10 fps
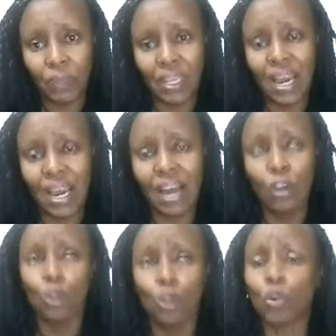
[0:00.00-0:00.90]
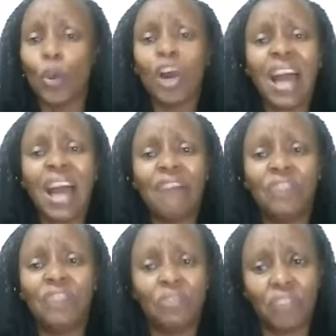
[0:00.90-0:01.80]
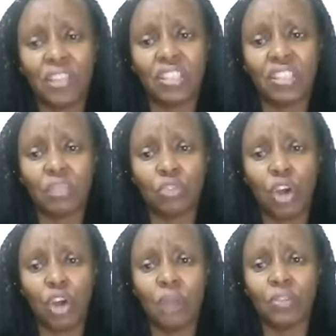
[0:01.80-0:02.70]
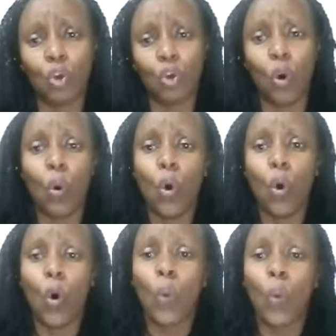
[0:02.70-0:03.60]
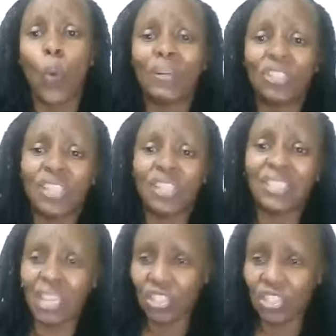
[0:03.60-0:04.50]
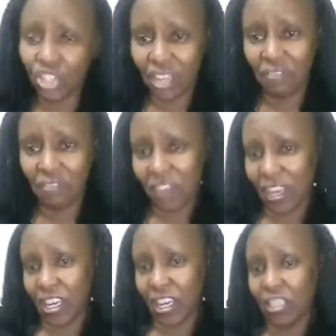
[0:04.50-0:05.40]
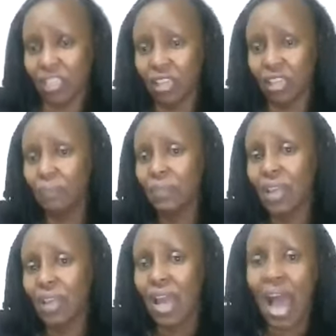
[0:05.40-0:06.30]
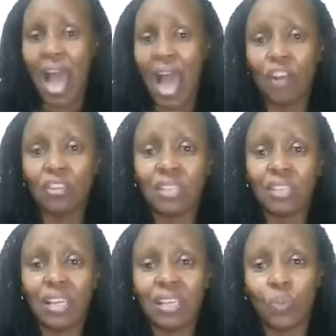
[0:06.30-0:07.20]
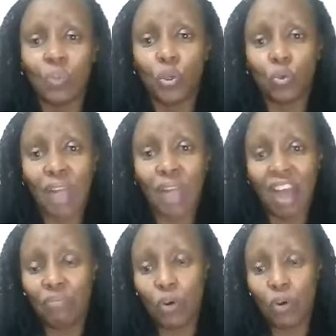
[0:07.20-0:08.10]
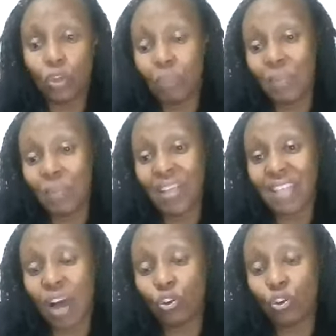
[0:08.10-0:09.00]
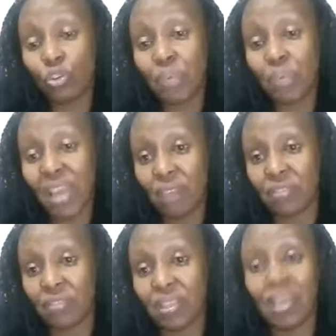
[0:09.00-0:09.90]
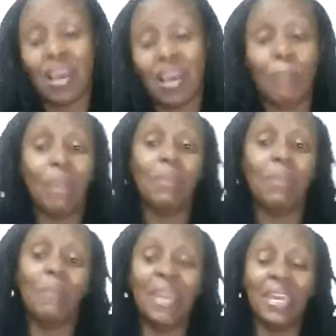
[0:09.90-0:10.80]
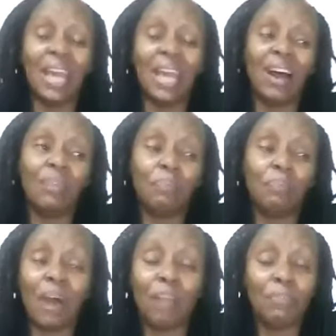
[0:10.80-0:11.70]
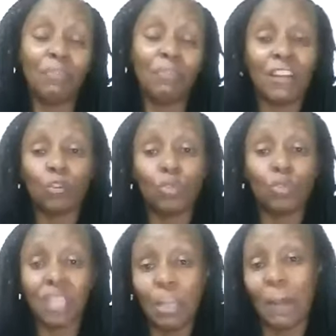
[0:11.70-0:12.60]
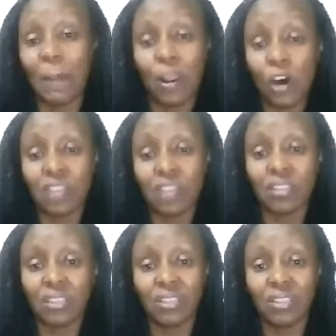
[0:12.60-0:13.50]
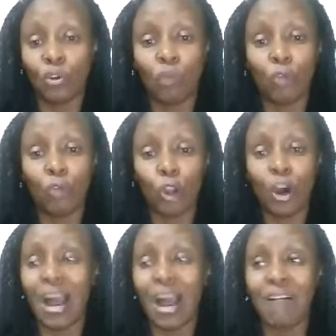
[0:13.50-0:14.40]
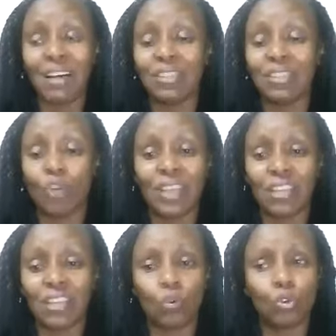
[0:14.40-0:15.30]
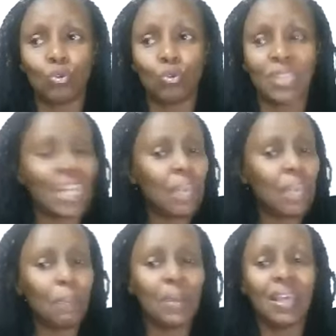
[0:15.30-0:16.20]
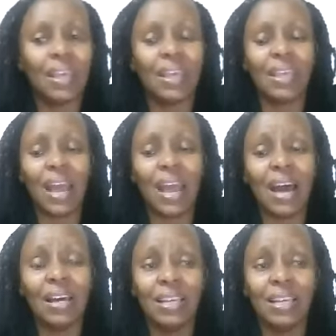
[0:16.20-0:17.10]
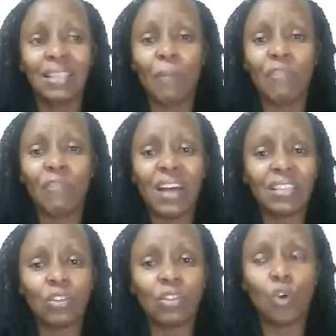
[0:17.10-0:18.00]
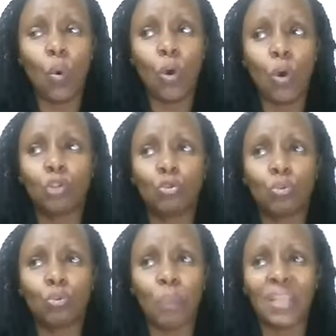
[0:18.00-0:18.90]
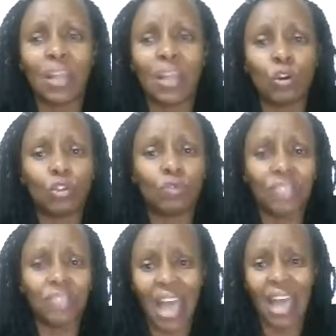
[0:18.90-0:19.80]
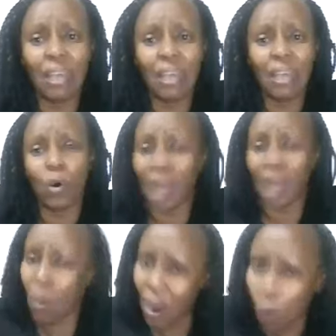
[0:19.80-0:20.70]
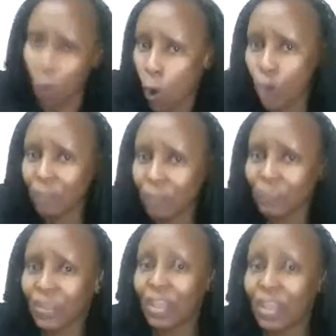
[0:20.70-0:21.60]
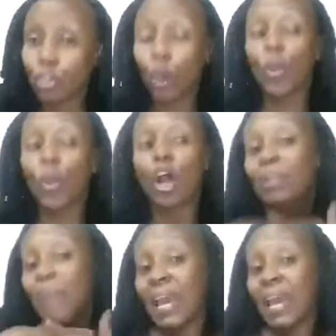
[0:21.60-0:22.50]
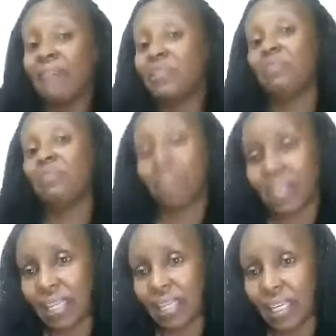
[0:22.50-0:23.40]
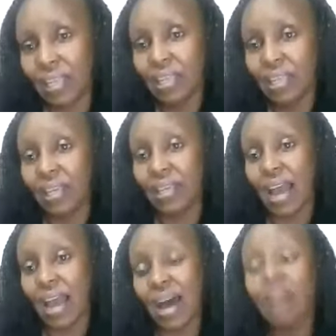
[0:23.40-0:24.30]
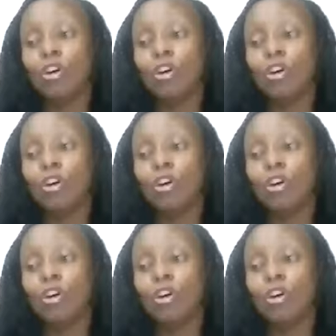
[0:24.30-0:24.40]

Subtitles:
Yeah, so we all have different symptoms. So when Patricia says she doesn't feel like eating, I don't think we should laugh because maybe that's how behaves. Maybe me, I'll prefer to sleep a lot, you know, for long hours, you know, I just want to sleep. Yeah, some of us, you know, want to spend a lot of time on our own. So we all behave differently, yeah,